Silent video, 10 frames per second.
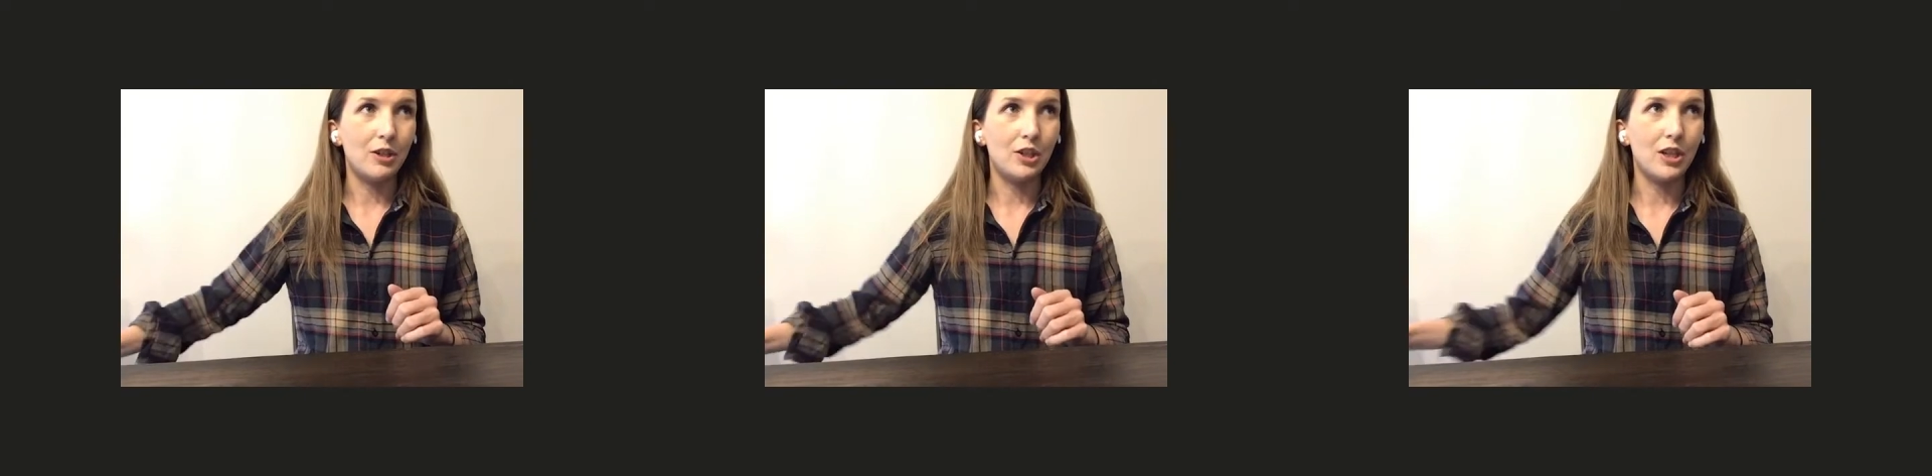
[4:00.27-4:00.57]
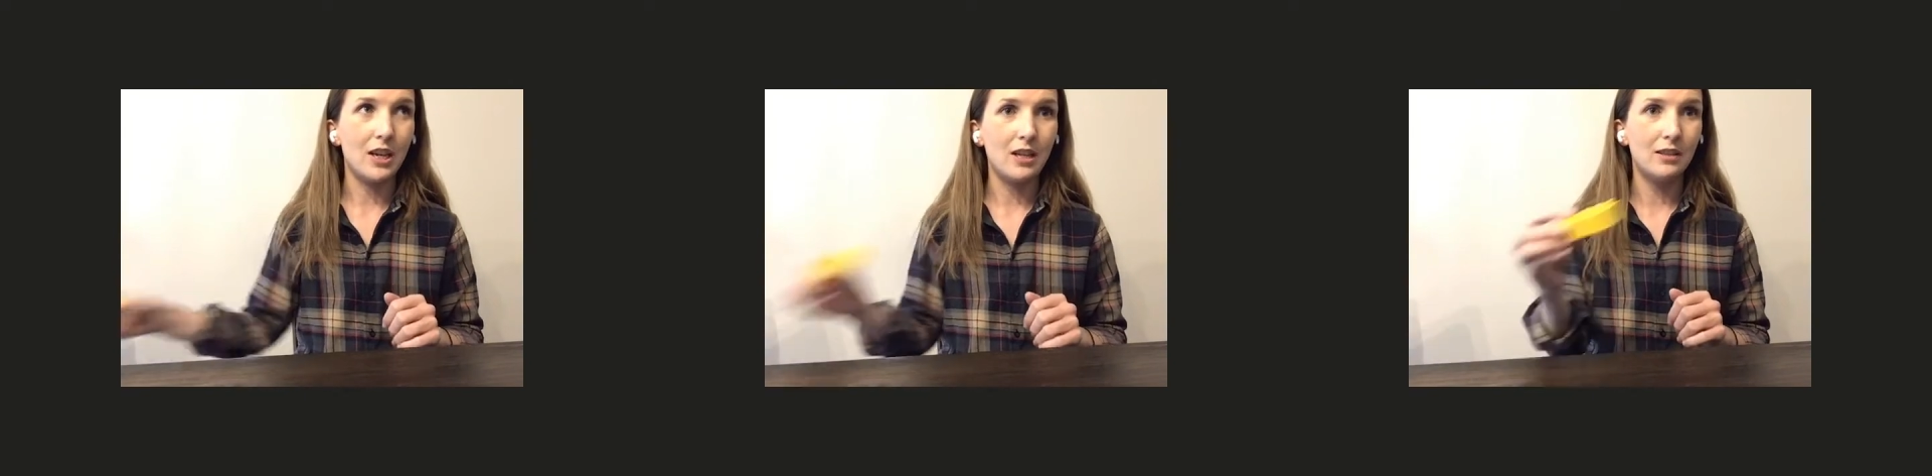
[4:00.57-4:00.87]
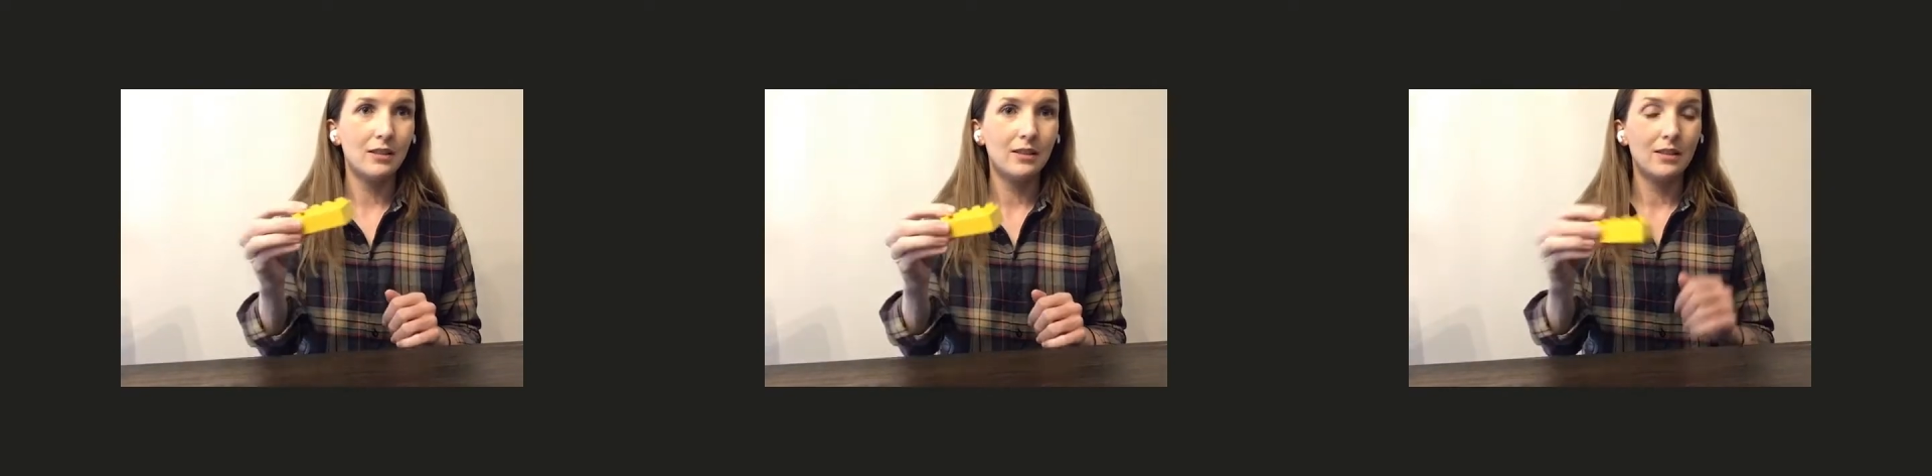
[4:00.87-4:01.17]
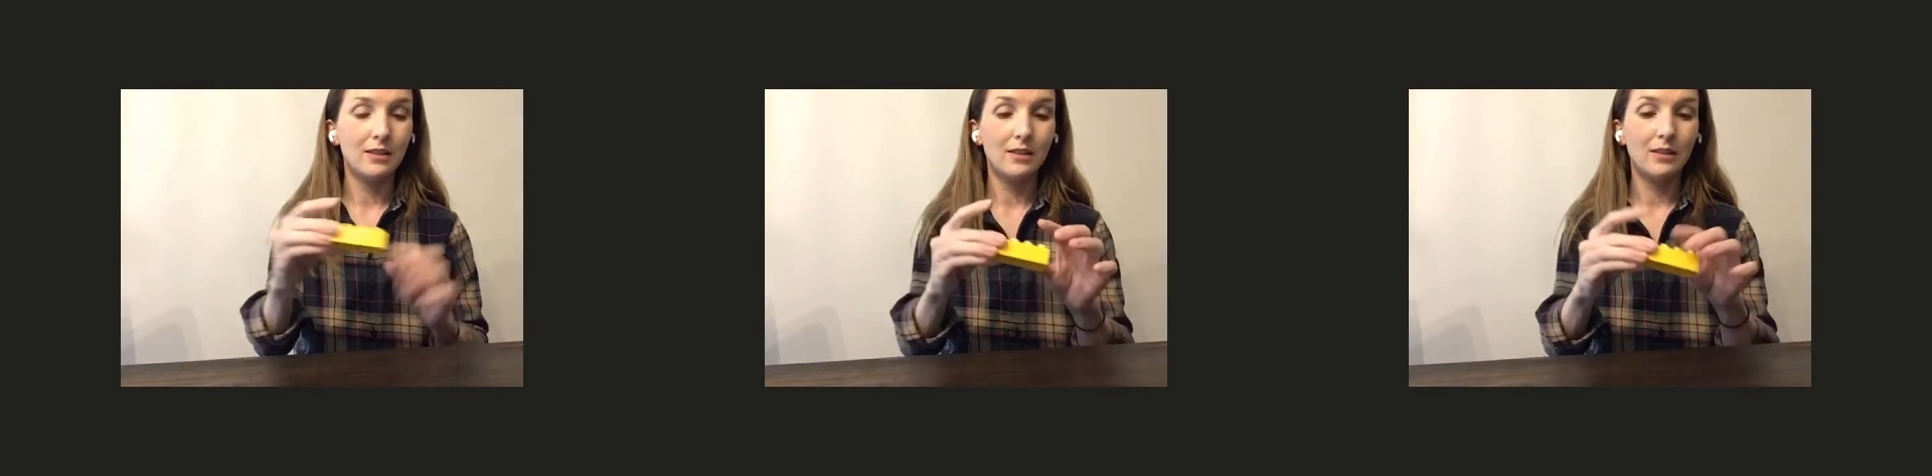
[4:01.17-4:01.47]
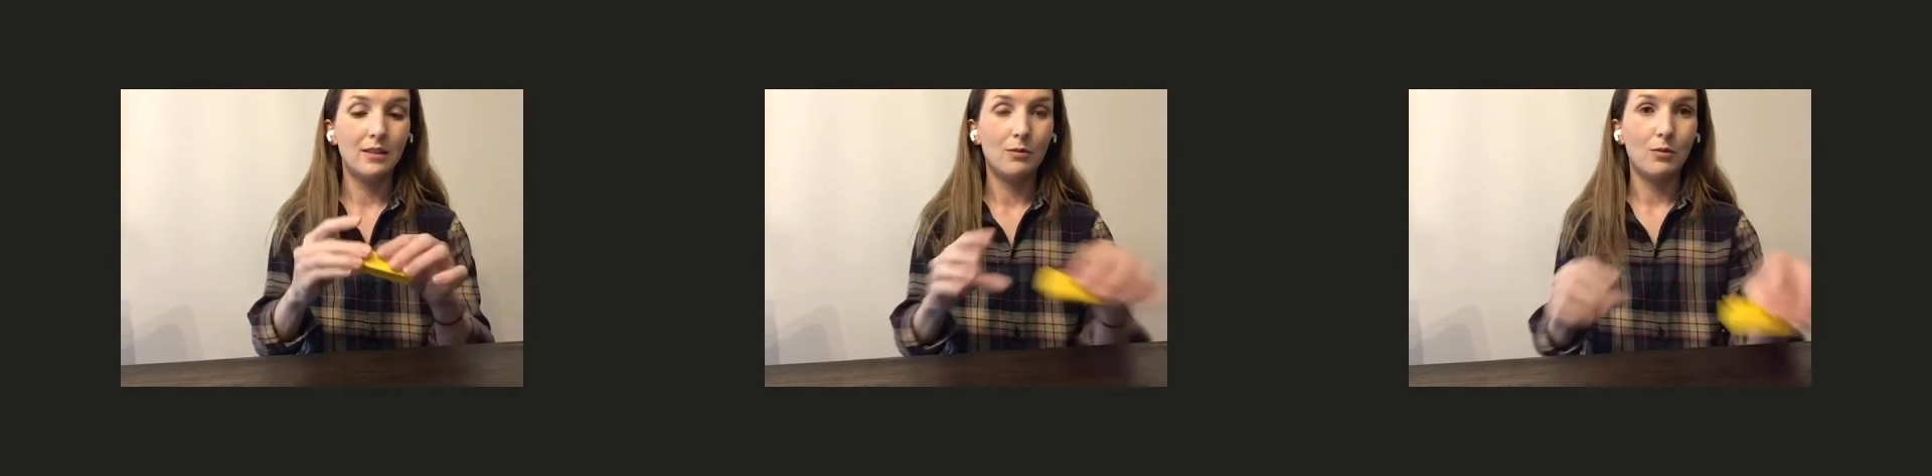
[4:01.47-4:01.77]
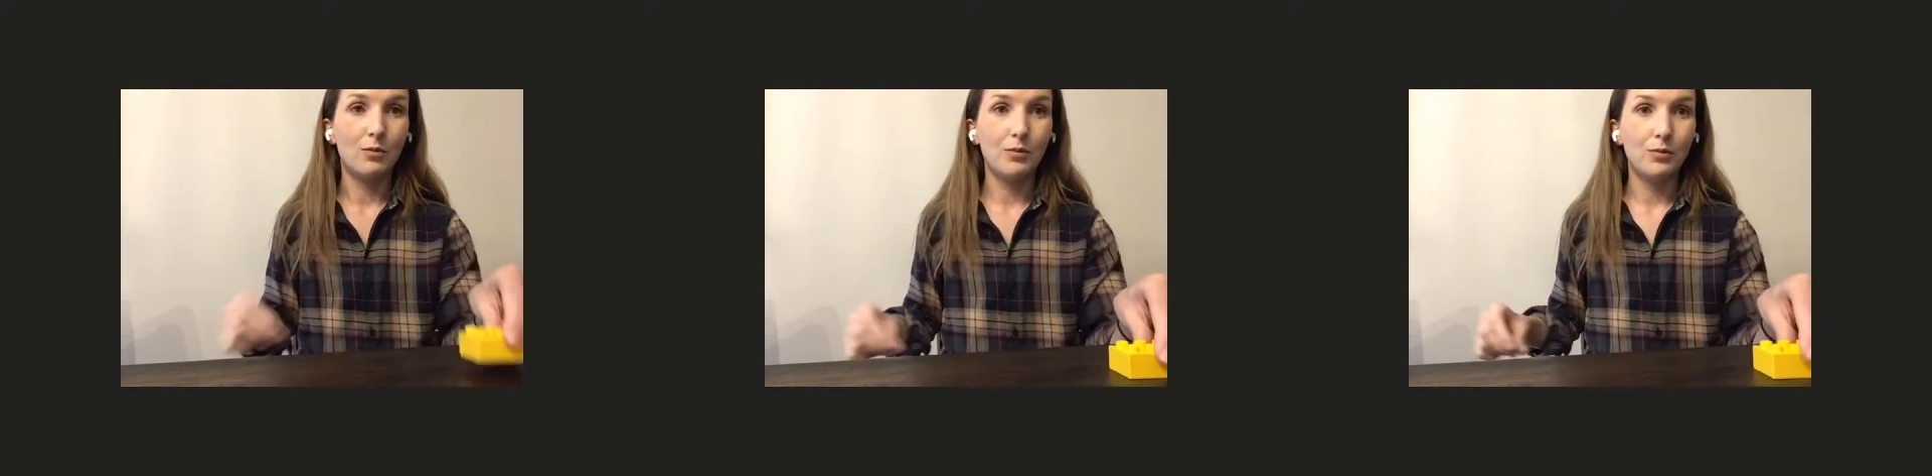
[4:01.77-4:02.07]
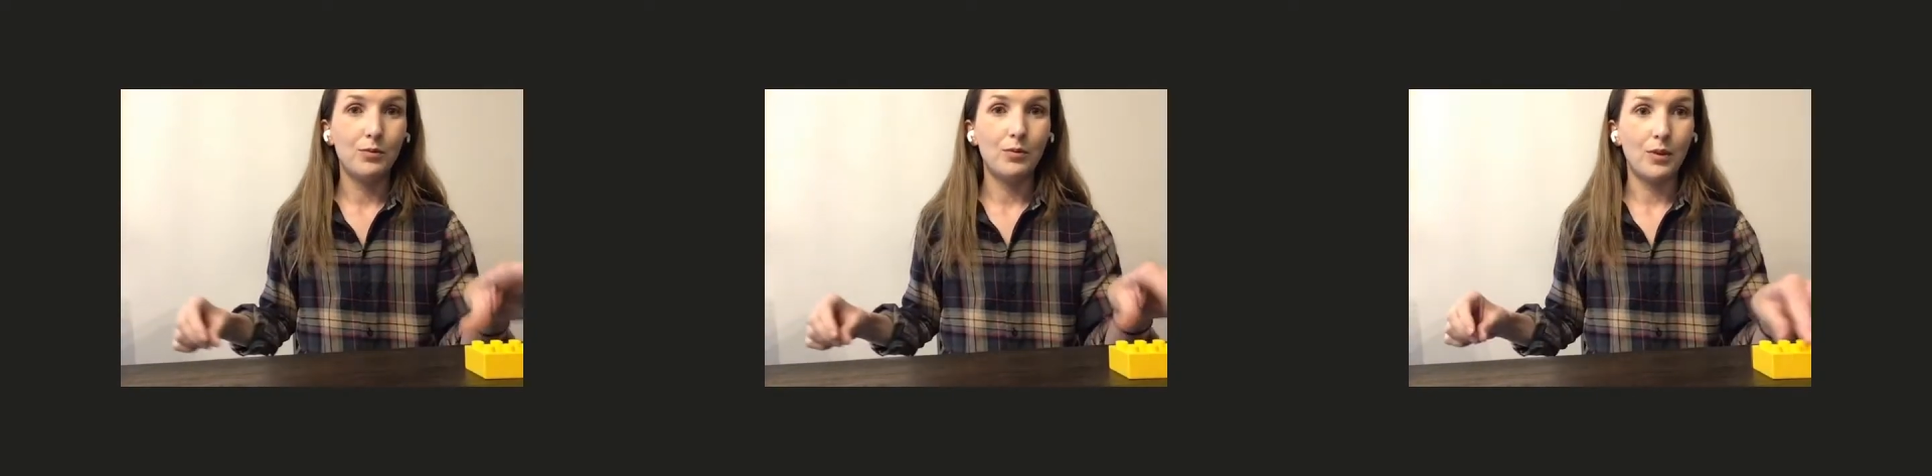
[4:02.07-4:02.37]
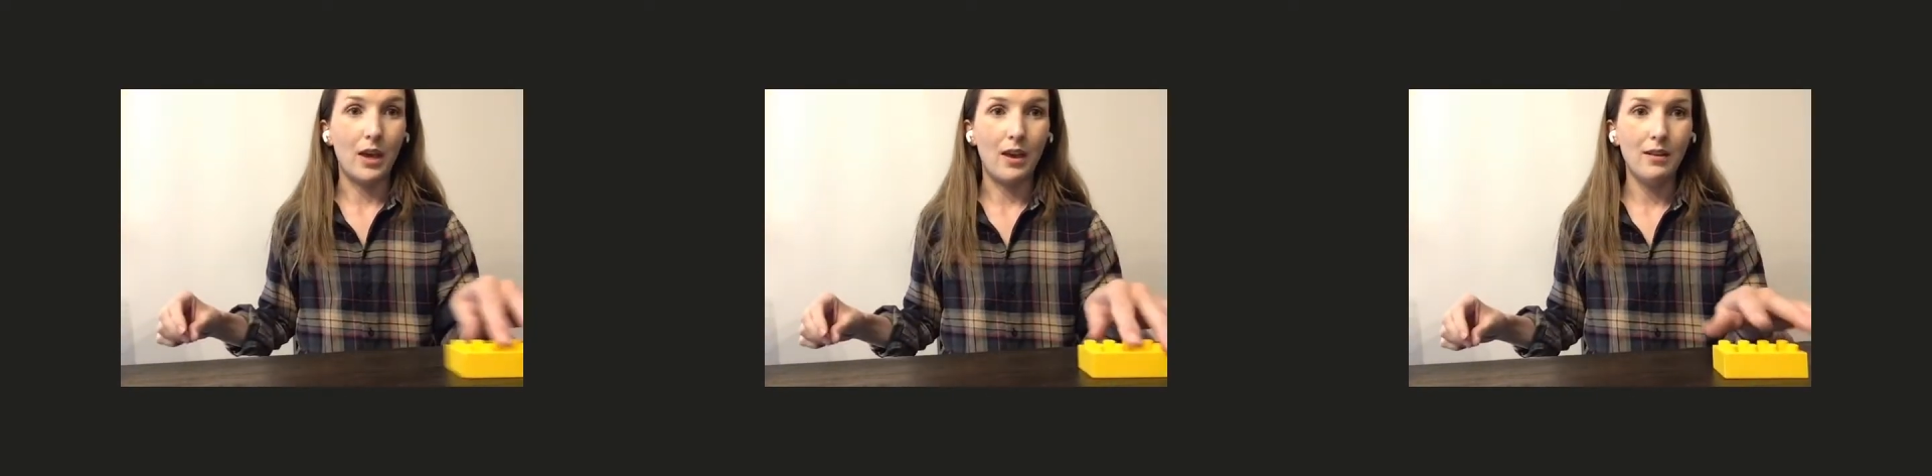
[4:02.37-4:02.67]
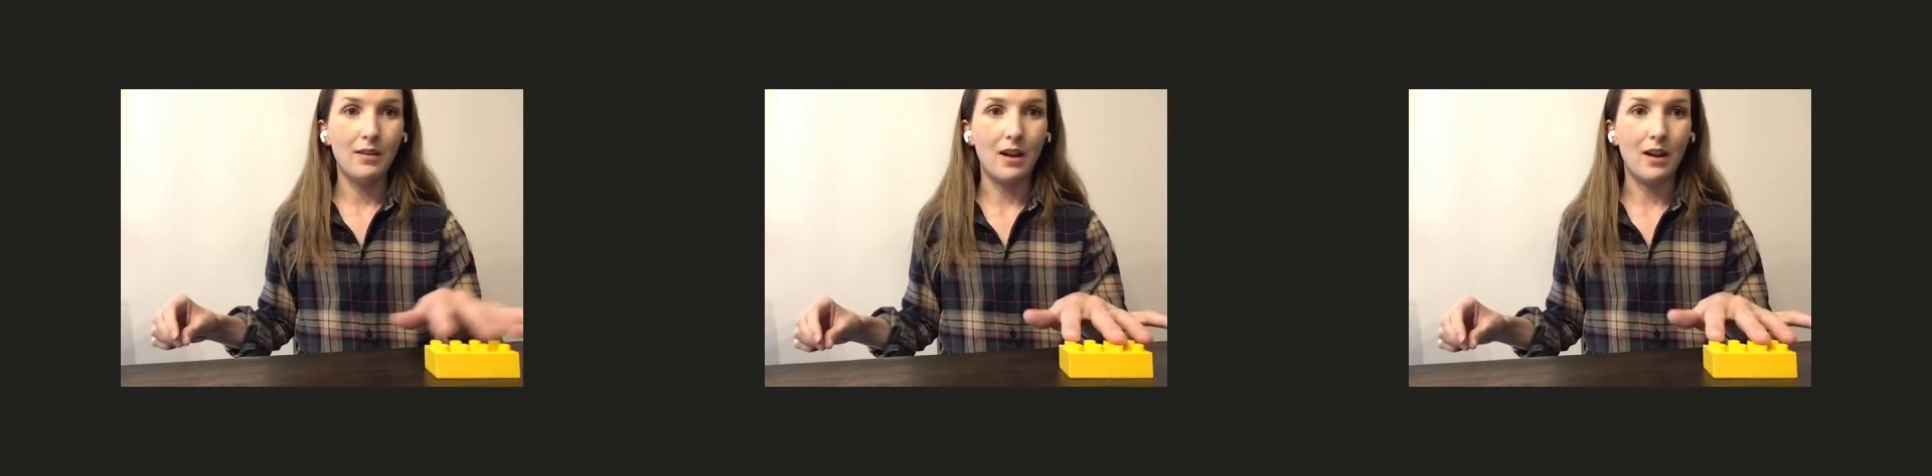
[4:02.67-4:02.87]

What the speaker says: reaching in. Okay,